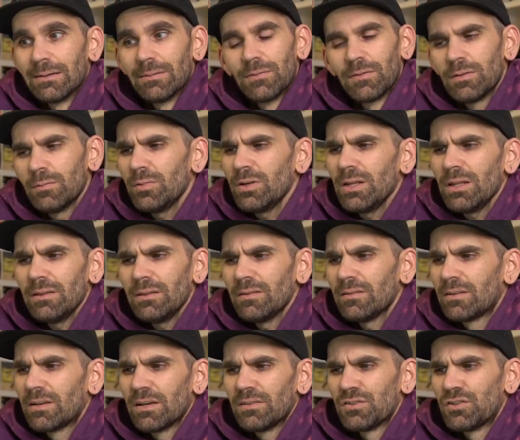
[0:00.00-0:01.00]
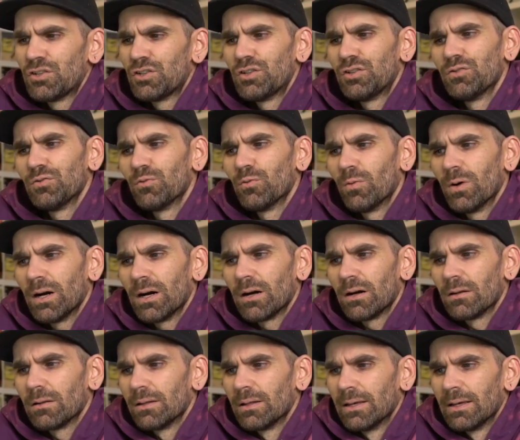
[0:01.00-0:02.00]
So many of these guns shoot
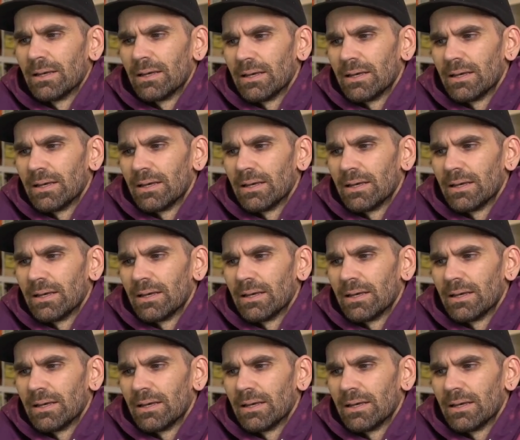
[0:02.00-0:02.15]
well.